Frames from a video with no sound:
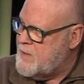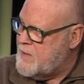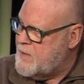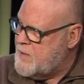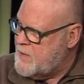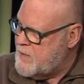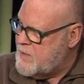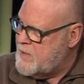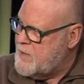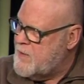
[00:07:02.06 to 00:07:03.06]

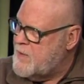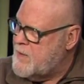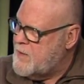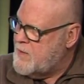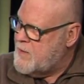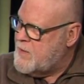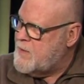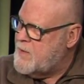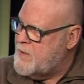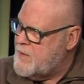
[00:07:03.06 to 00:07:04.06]

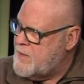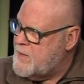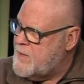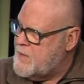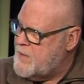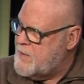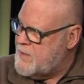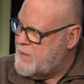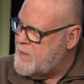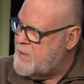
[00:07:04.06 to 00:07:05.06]

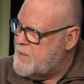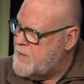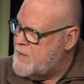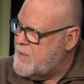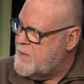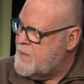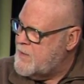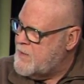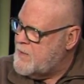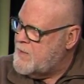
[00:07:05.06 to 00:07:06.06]

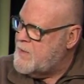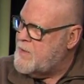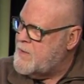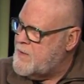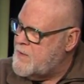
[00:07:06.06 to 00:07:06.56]
(silent)